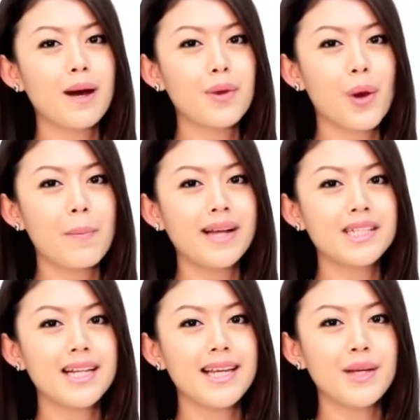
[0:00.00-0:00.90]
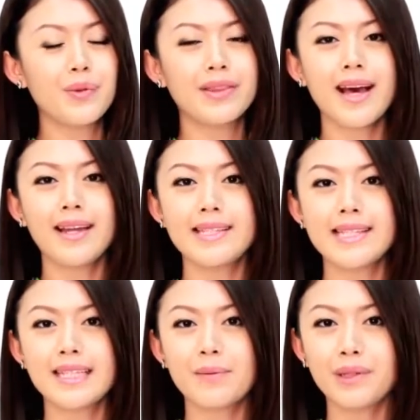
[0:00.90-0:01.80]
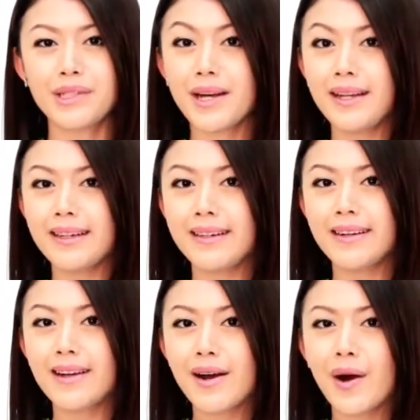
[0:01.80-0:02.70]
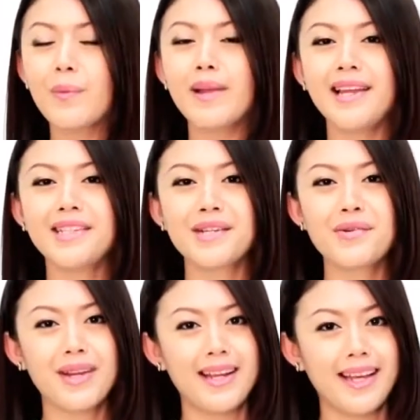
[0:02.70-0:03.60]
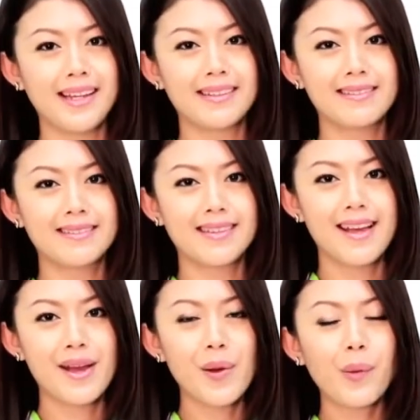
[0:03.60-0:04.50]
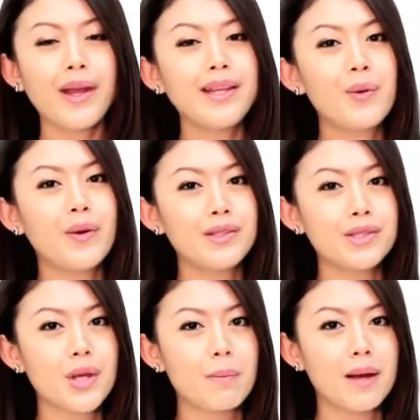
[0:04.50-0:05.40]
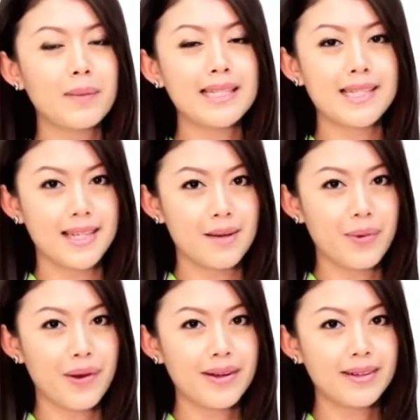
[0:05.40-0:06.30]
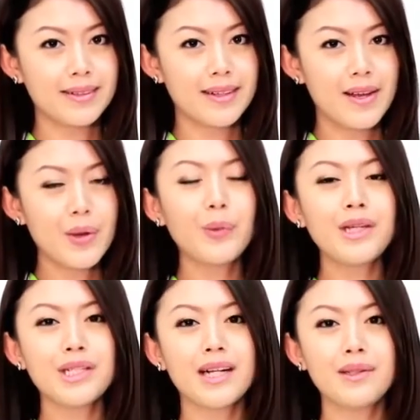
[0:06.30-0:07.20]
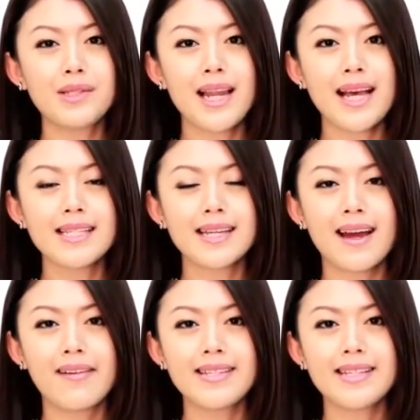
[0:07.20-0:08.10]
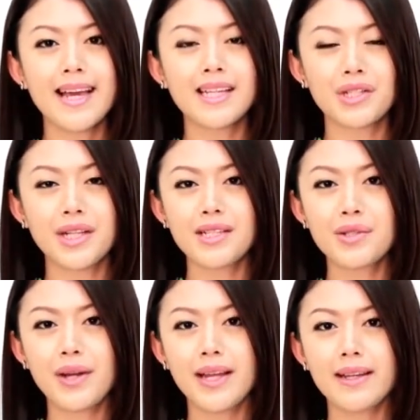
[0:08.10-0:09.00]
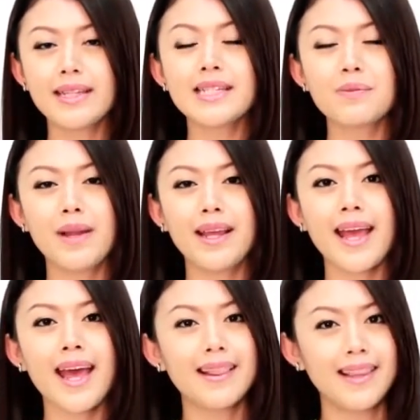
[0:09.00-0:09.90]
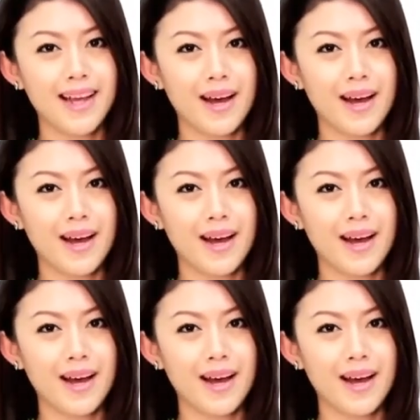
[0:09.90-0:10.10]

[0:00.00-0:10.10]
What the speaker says: up your ManjaLink with either Singapore dollar or Malaysian ringgit. When you want to top up in Singapore, we shall utilize the currency exchange rate displayed at the